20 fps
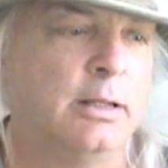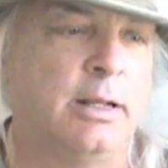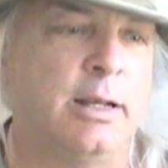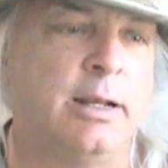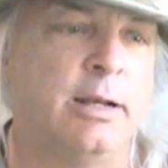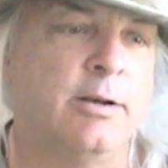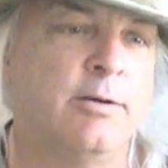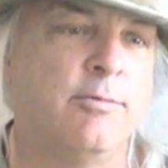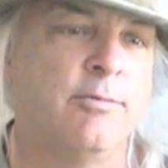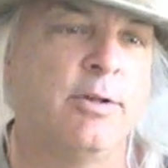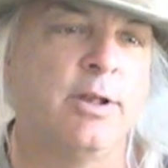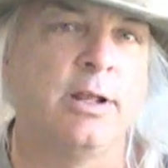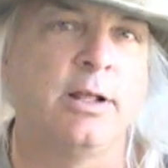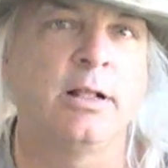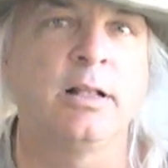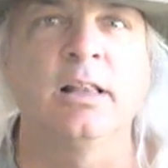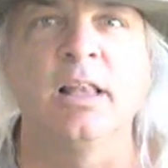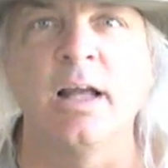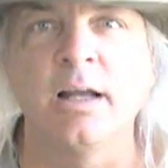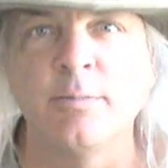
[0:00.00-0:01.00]
and they
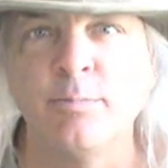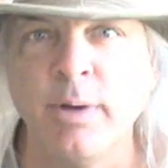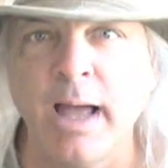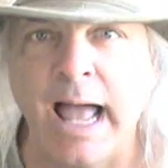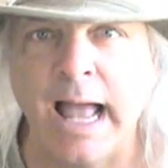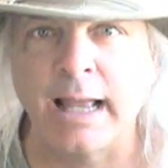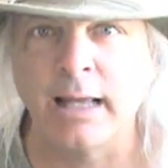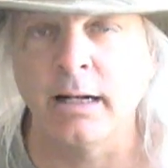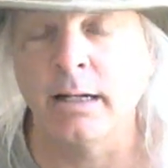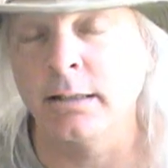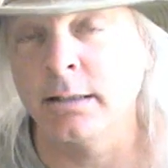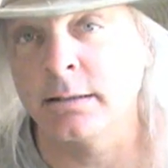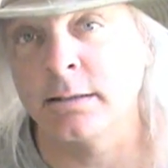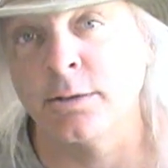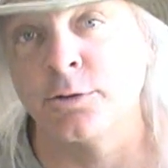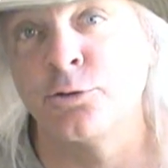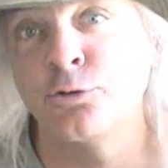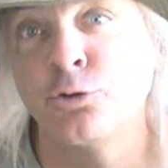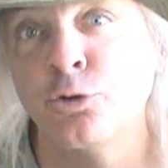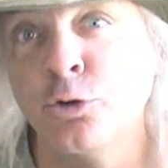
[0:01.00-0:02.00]
cluck back and I just
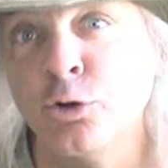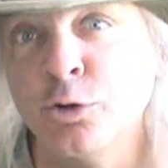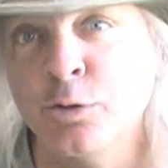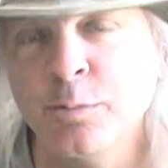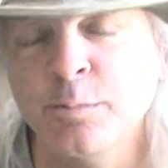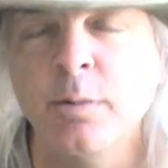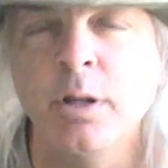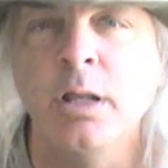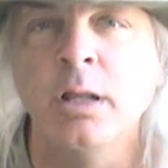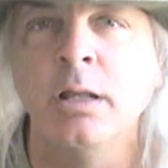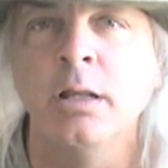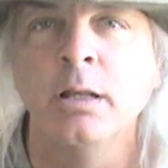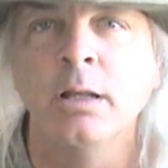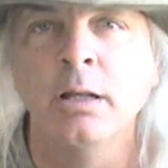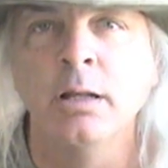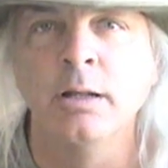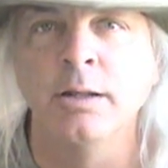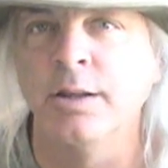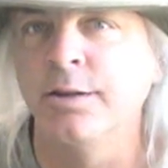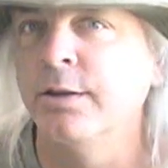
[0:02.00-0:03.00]
assume that
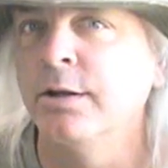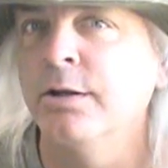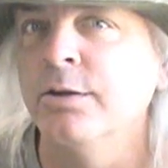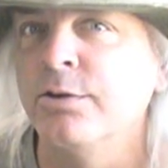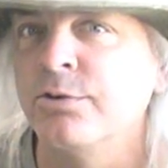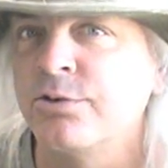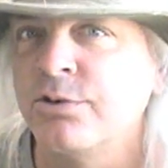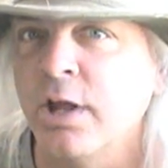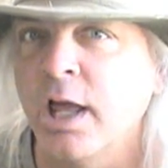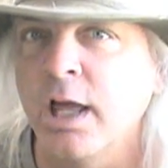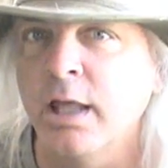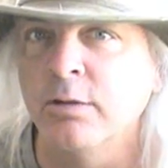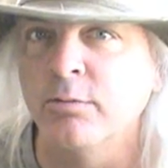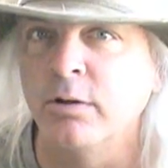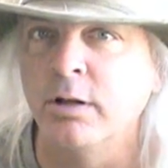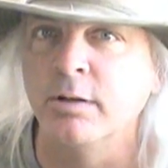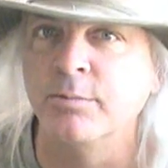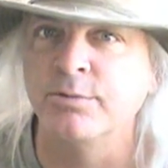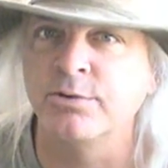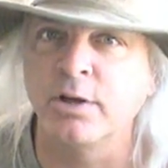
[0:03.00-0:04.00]
they understand
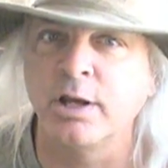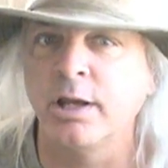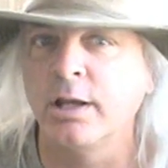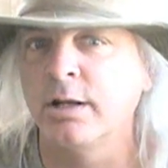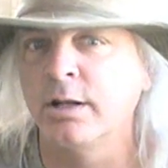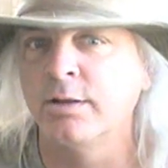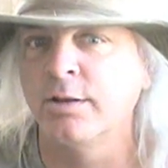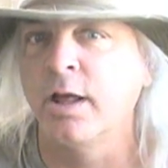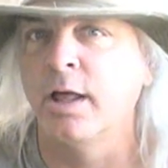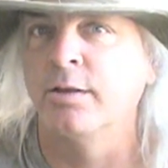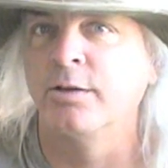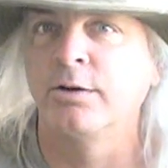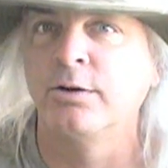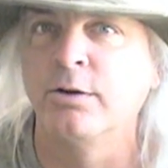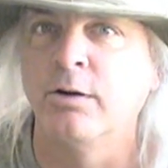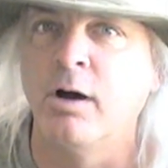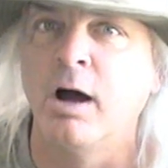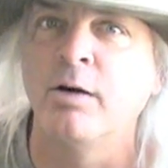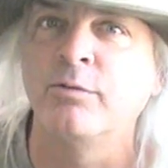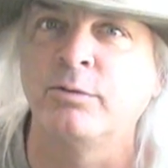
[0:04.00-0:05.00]
what I'm saying and that
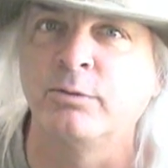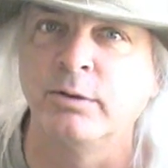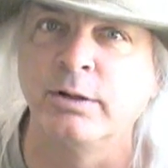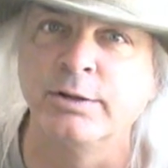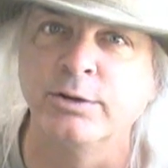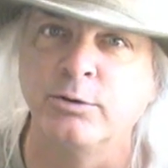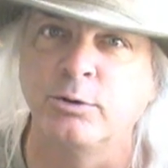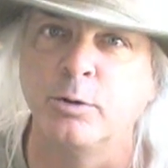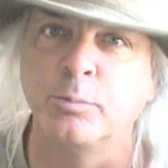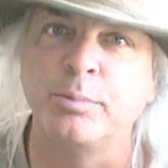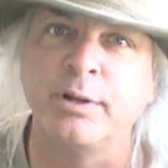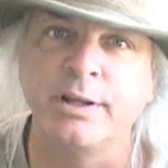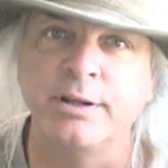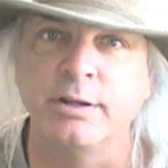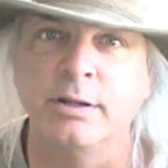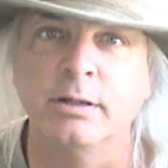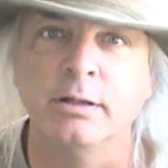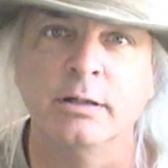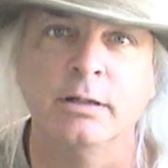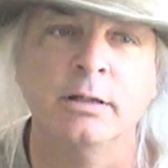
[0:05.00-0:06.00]
they're offering their
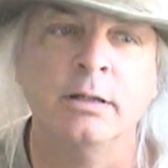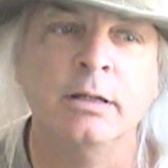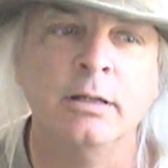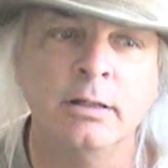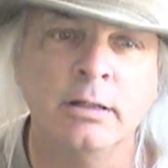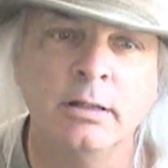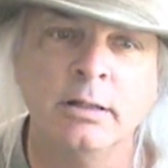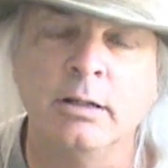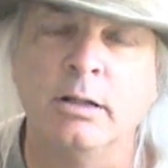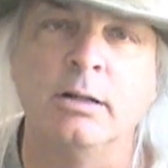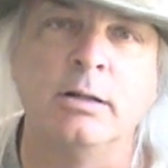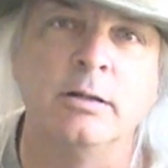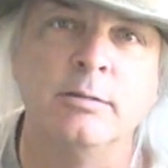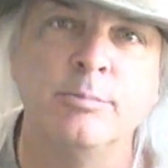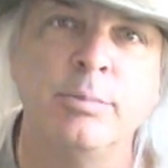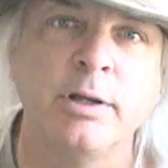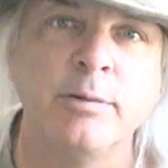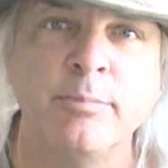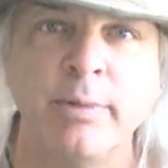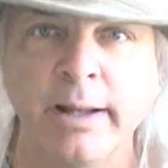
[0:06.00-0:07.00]
opinion on
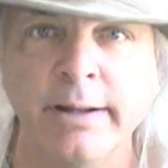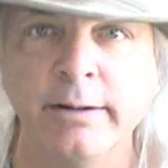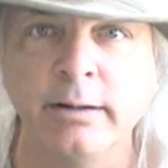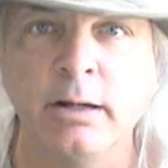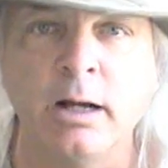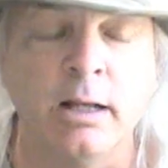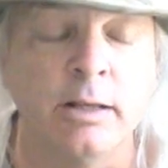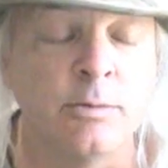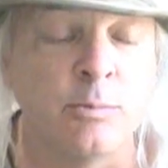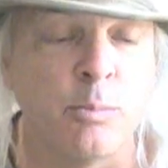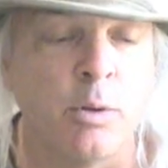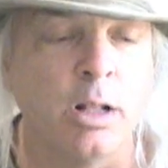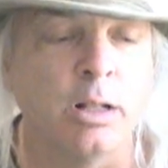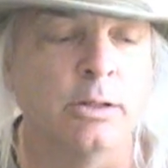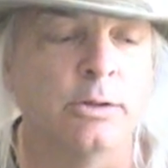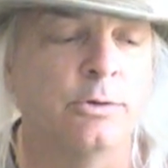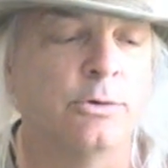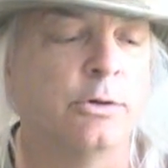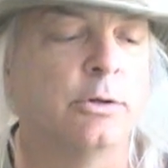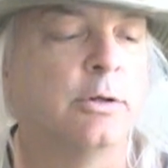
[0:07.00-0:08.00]
Big Bang
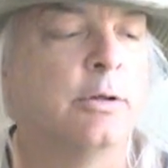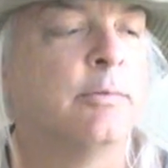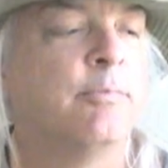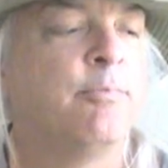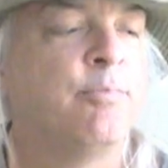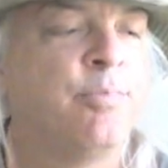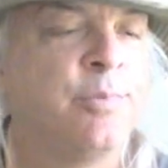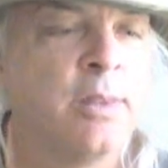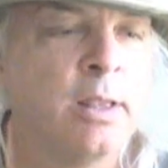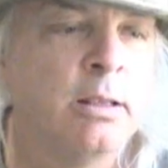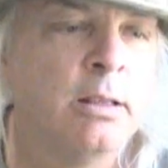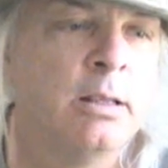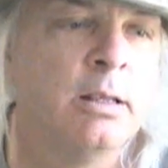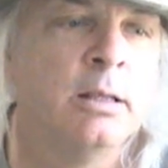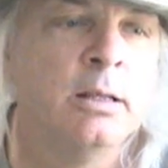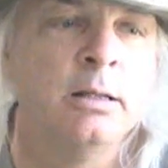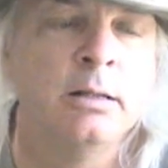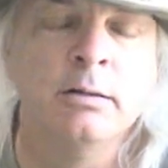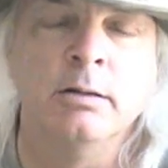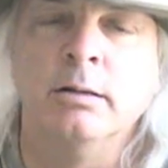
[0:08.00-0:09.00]
cosmology.
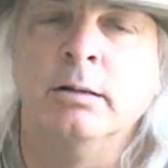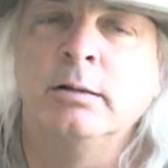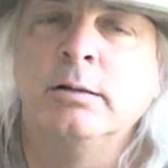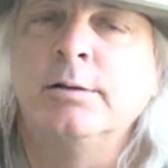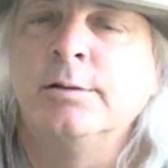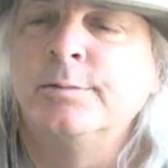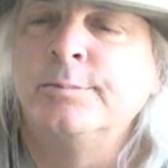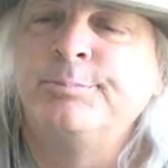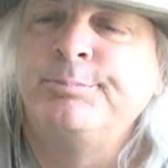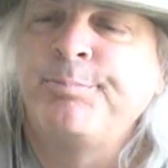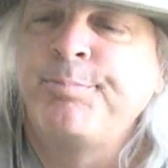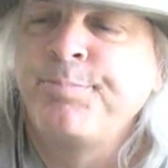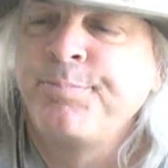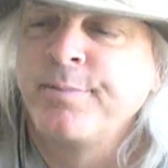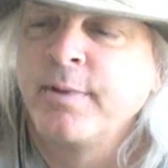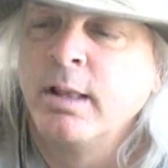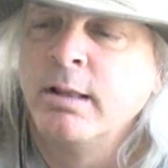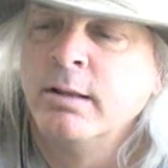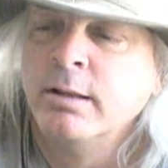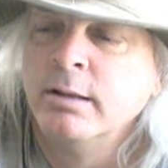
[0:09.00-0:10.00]
Um,
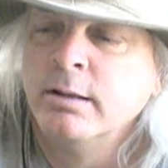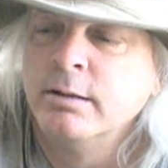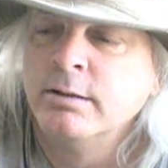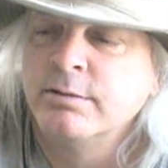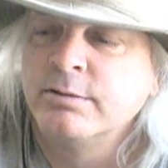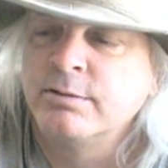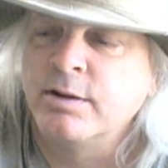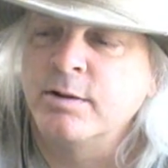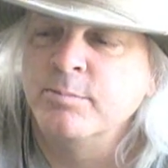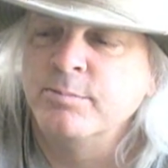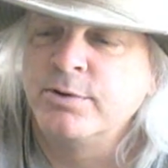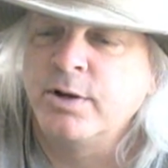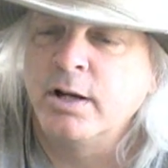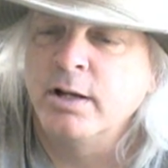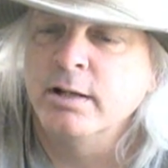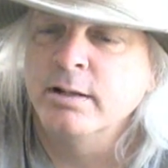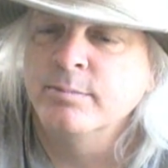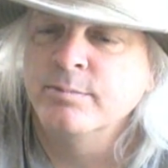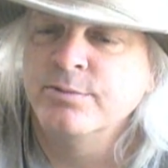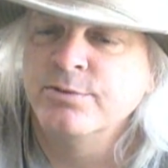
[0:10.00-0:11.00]

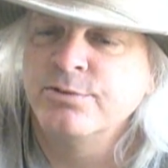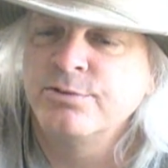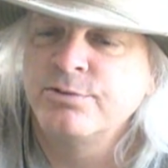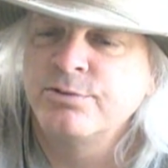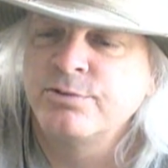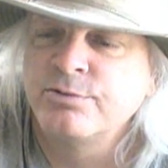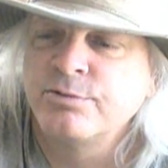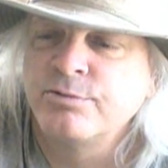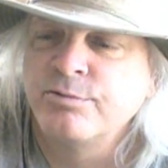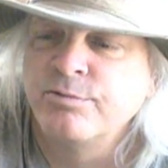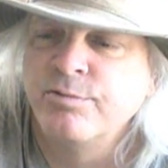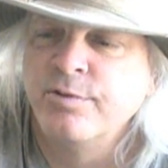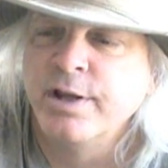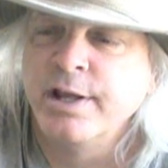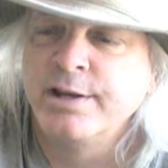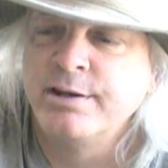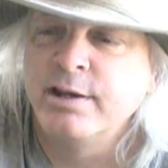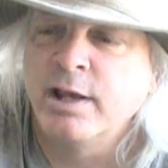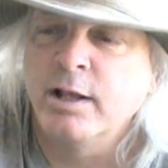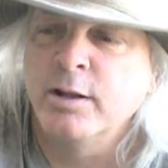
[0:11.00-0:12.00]
sometimes
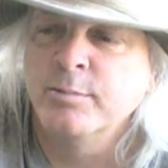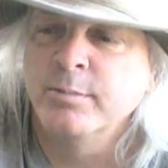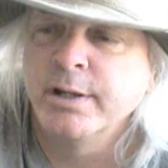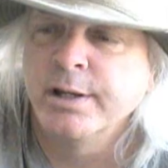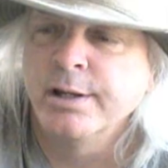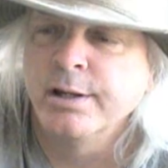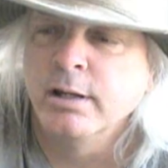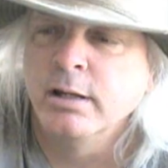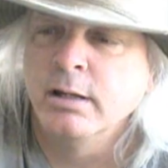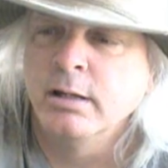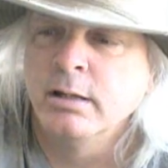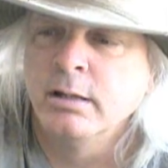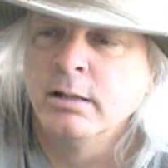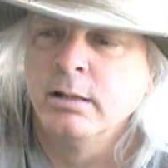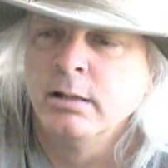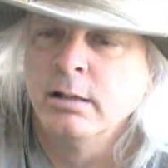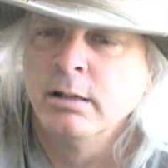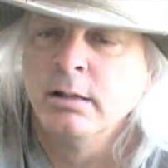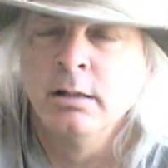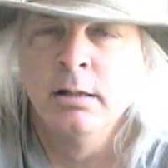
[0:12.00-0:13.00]
they tell me,
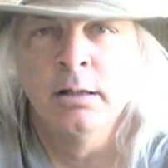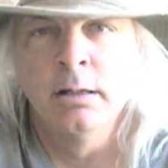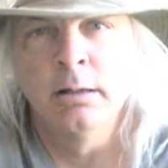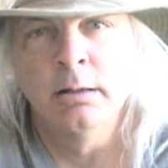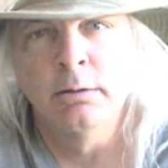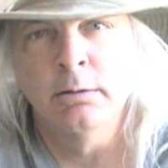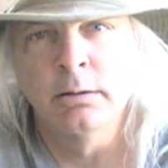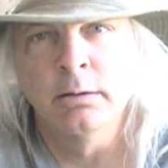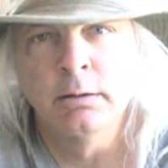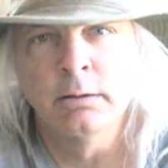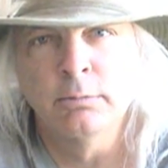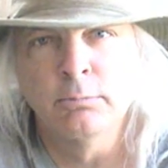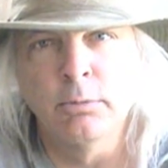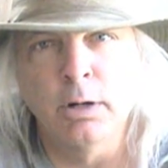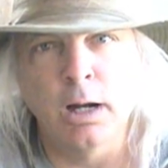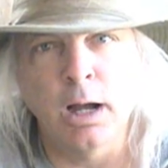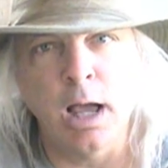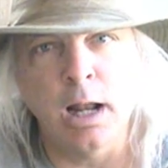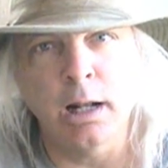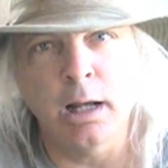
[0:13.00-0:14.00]

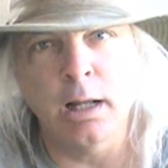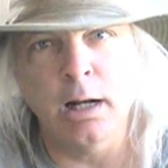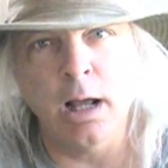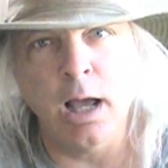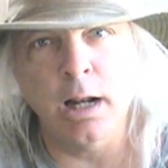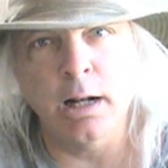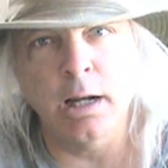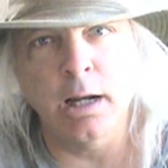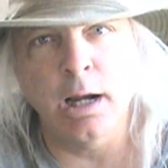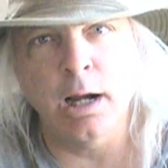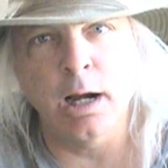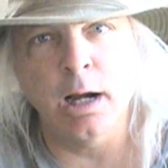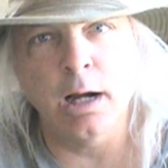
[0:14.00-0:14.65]
we're gonna get out